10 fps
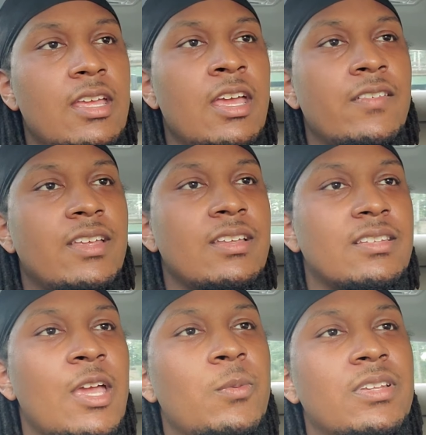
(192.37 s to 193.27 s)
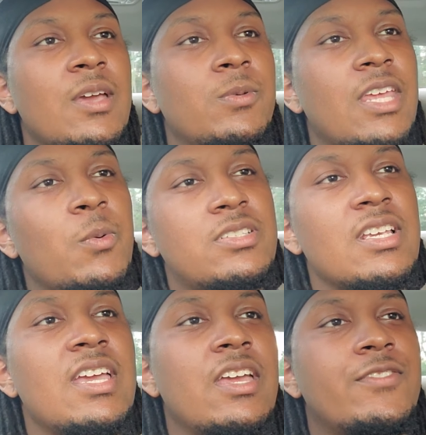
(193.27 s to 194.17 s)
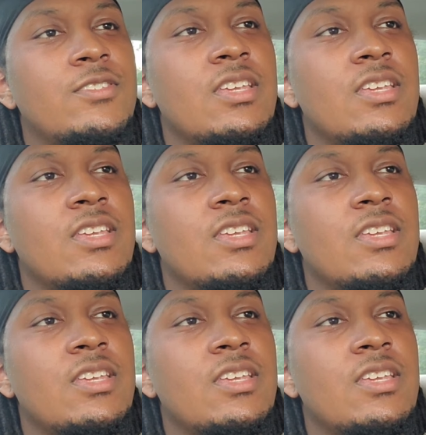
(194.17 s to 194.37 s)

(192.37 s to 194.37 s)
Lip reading: If they will say if